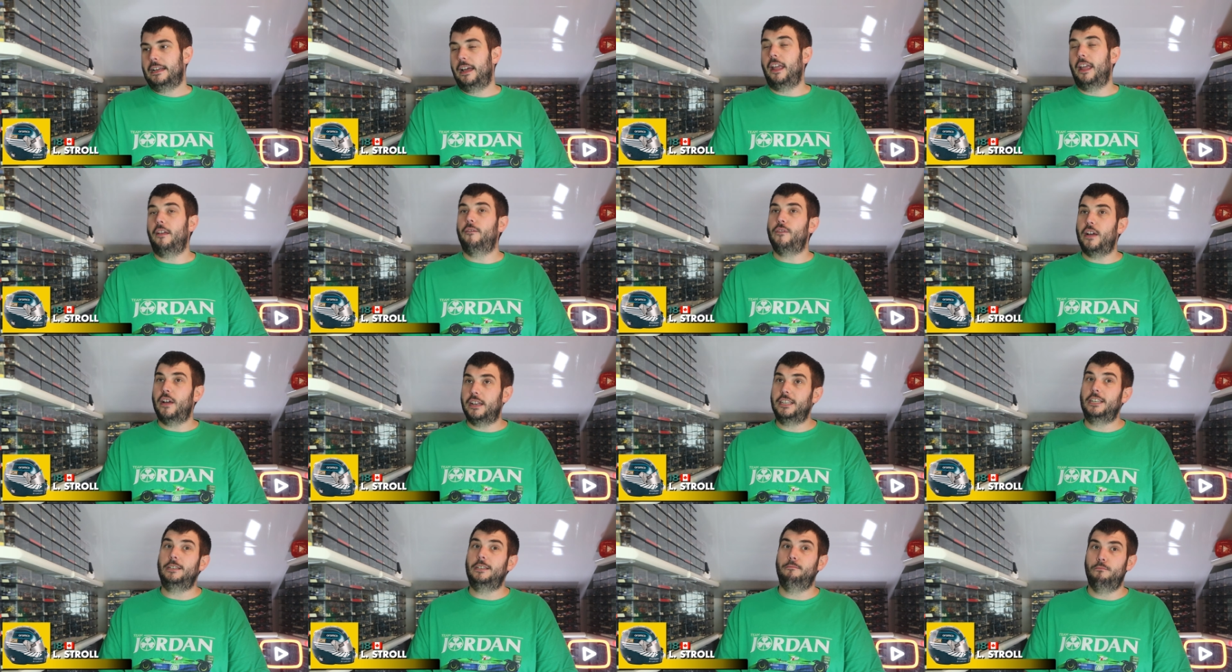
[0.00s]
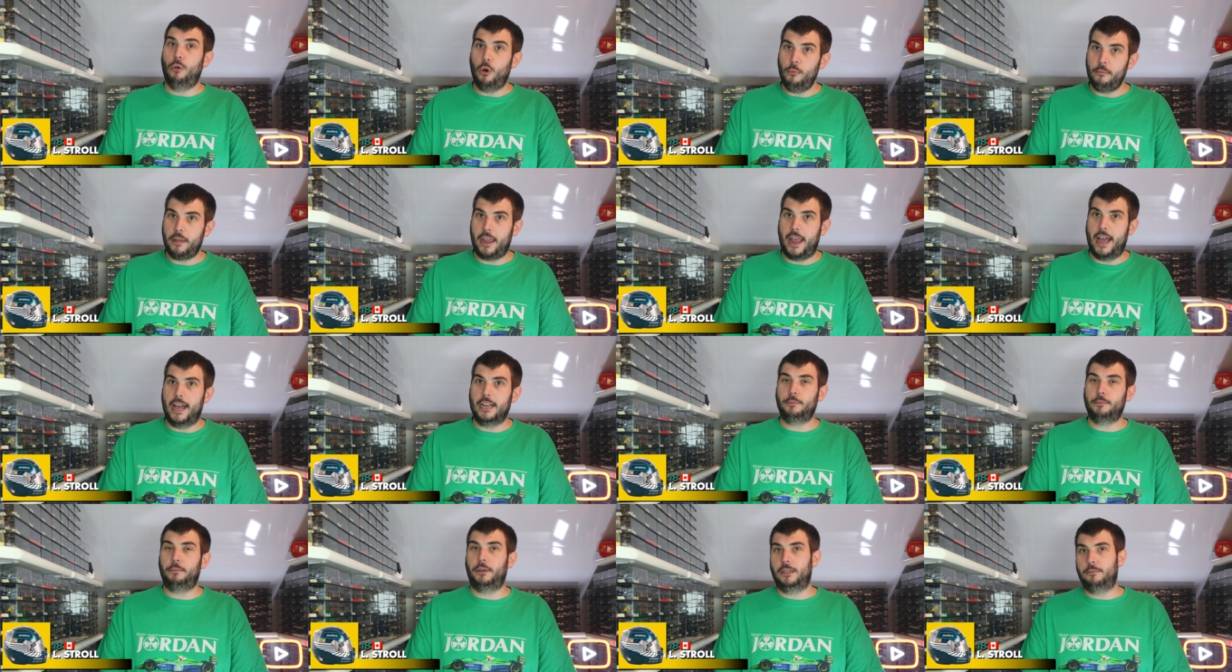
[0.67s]
In fact, his mummy
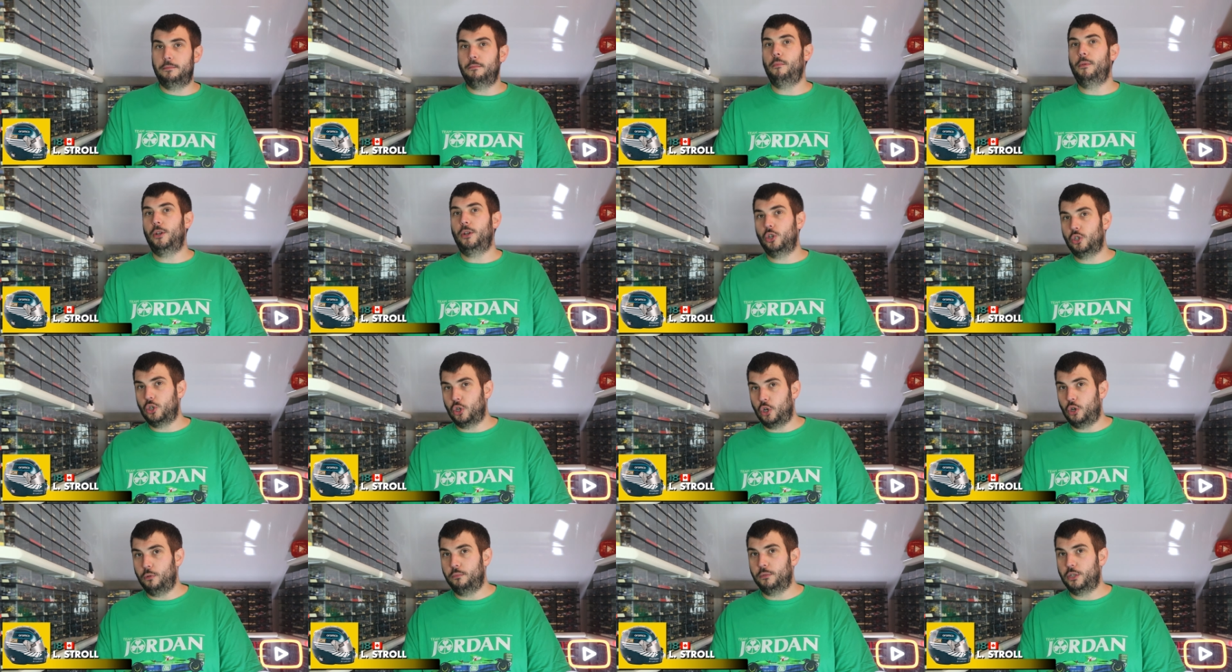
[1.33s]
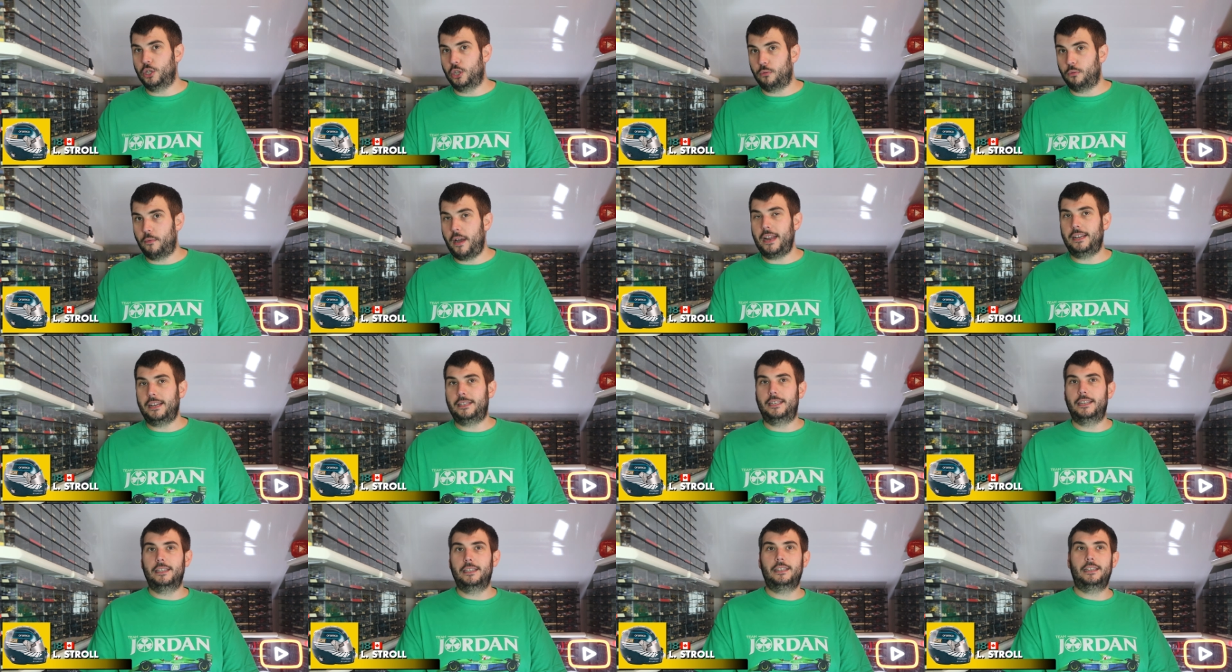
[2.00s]
has, but his mummy doesn't come to the
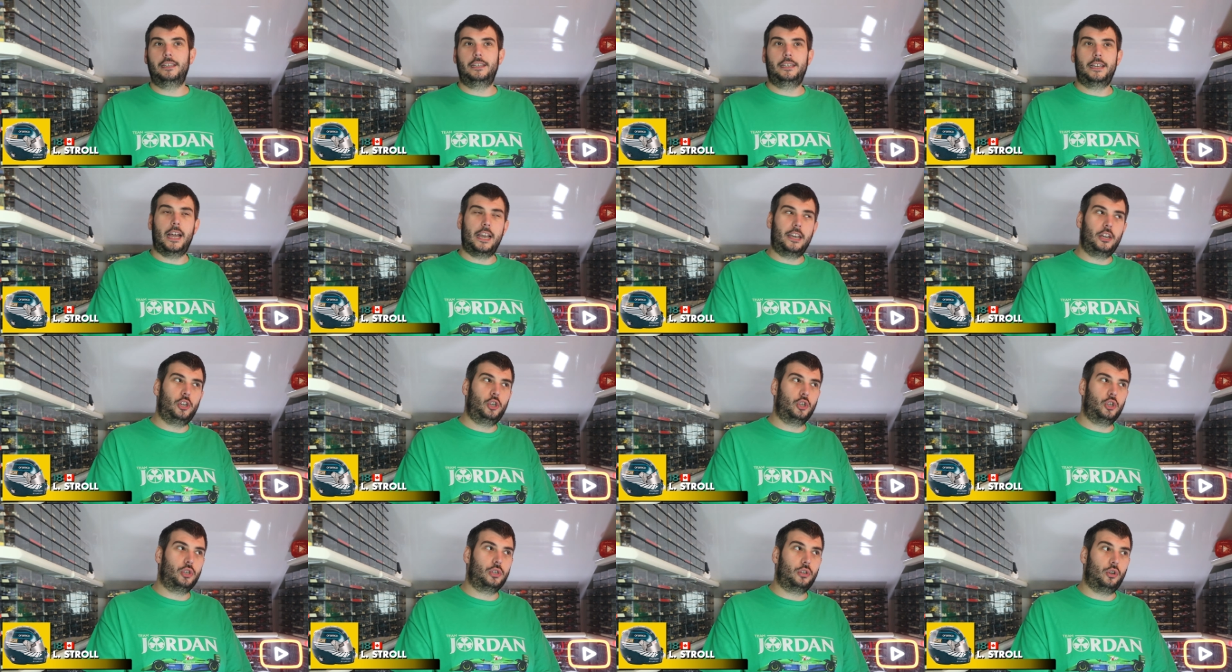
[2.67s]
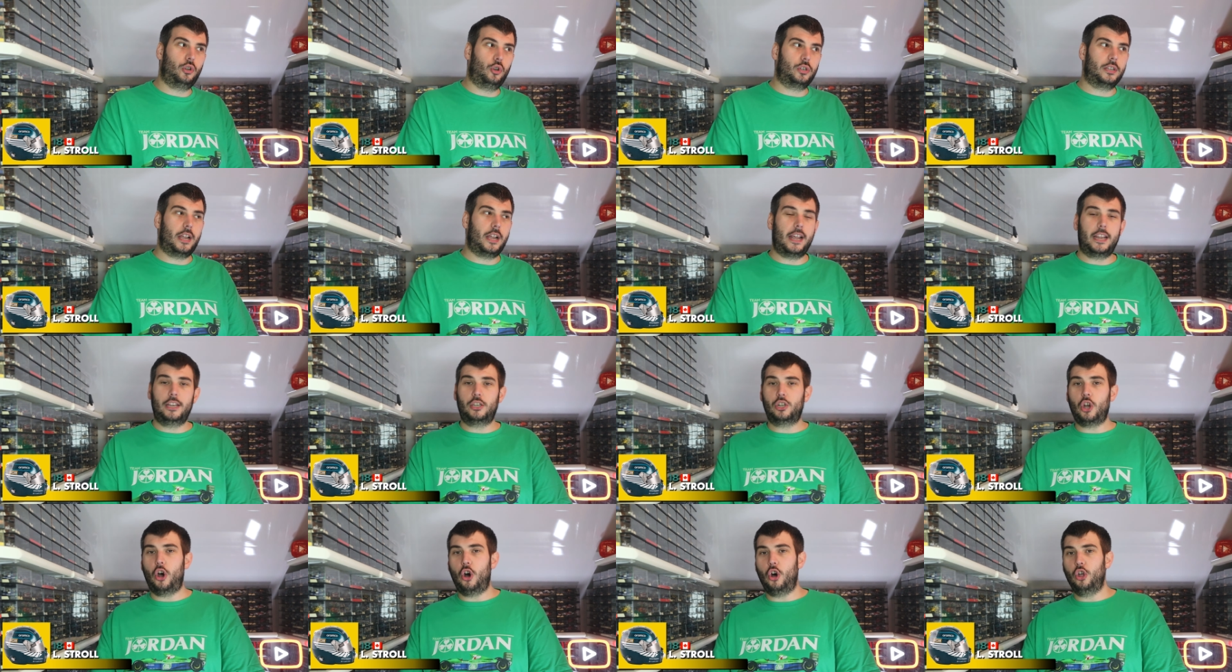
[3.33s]
races, and daddy just looks like
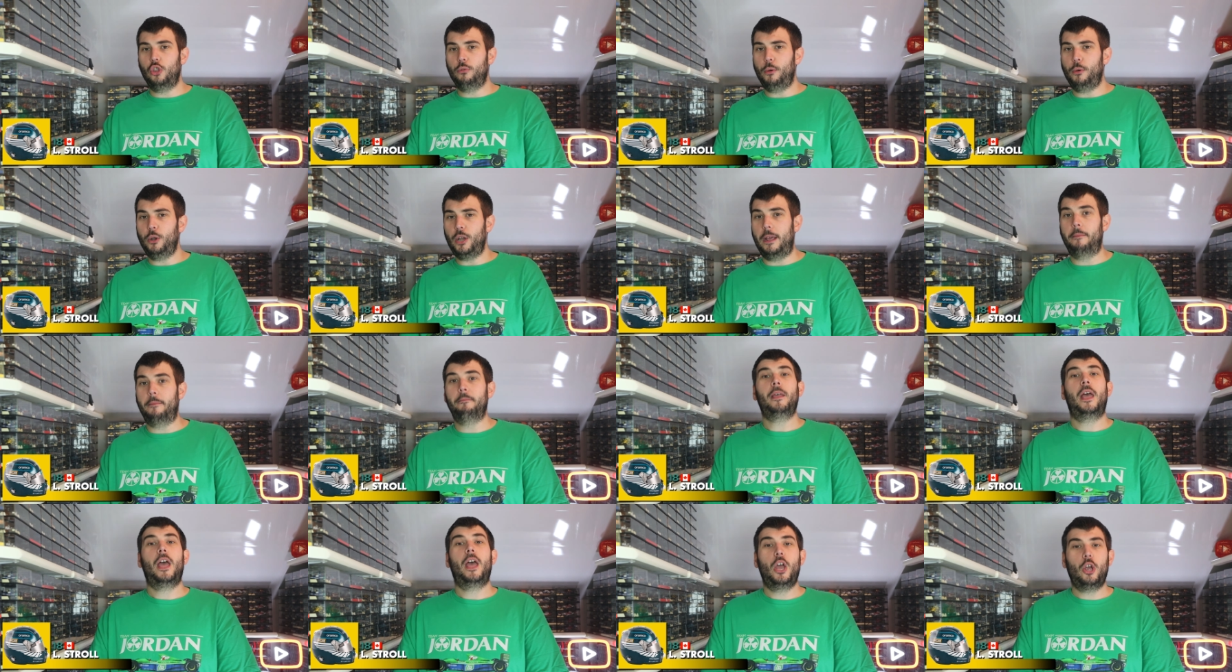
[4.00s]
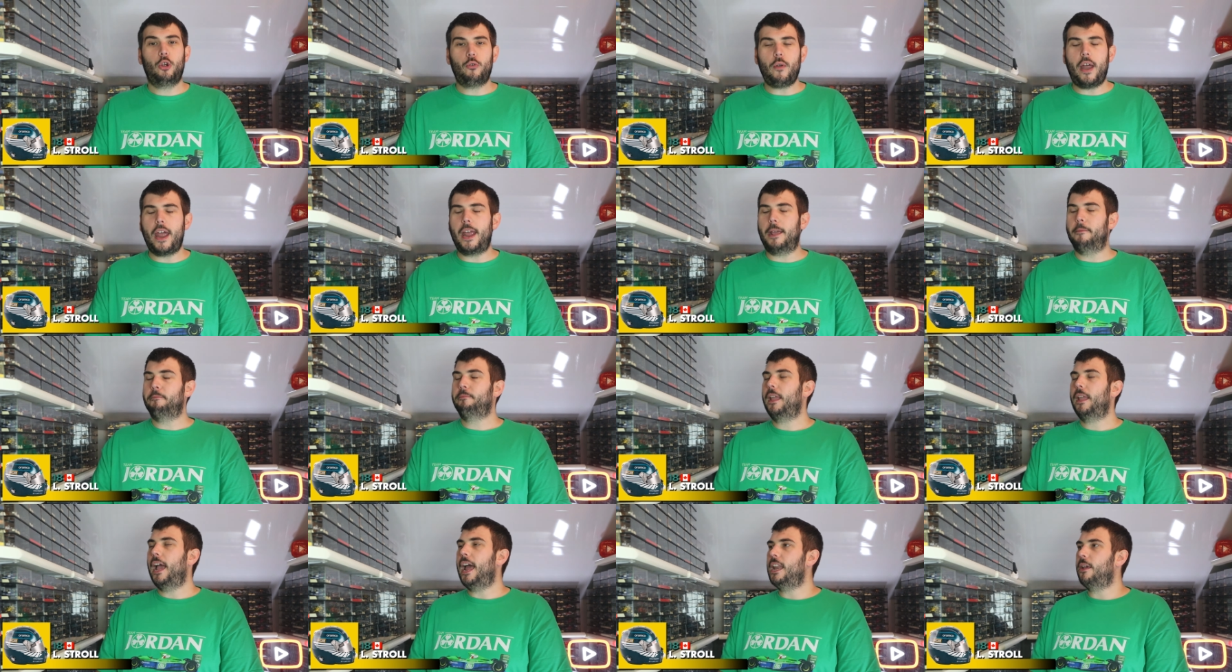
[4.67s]
he's got all the money.
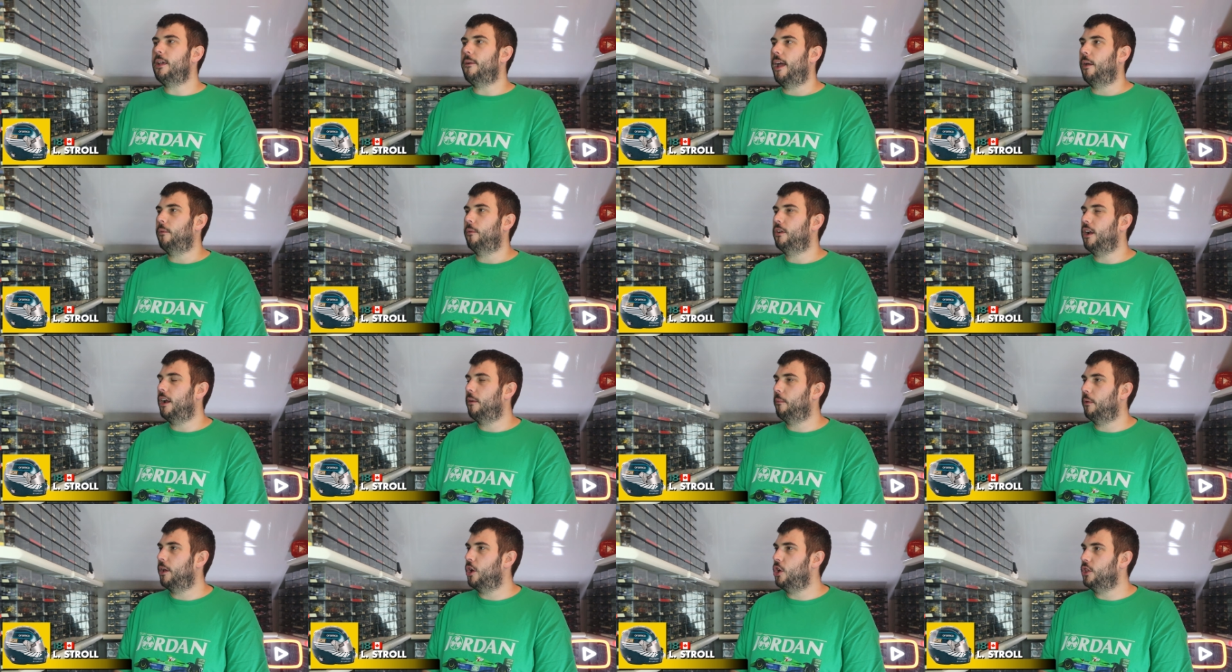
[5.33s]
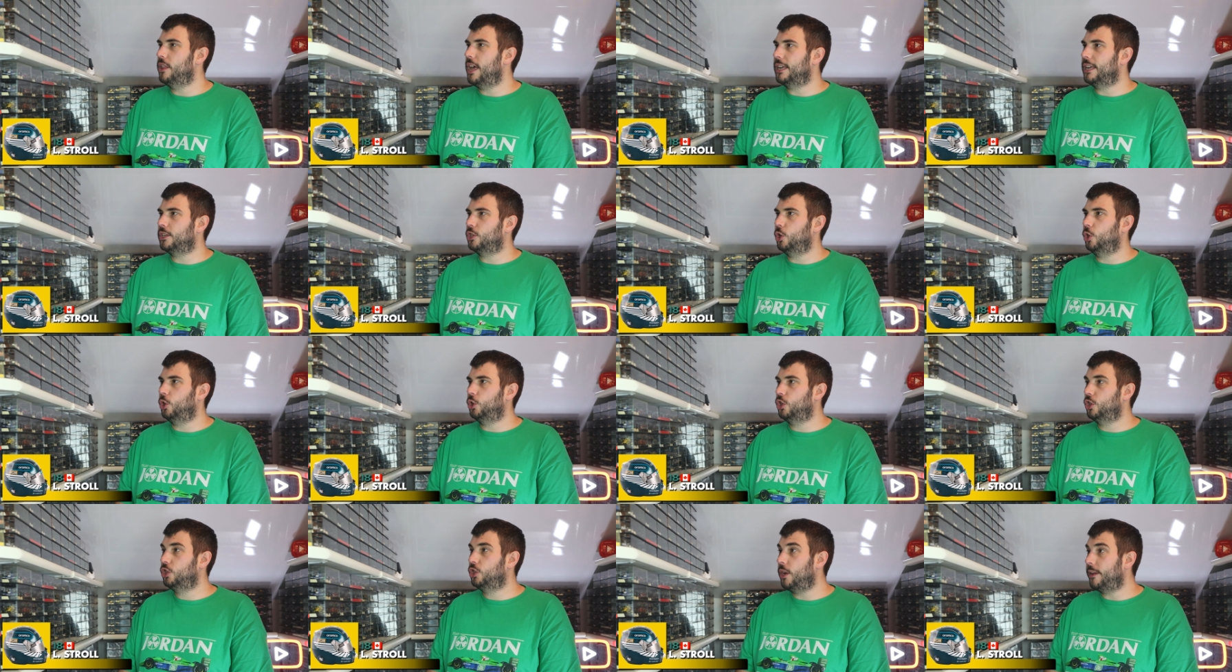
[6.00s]
Great! Anyway, we got that sorted.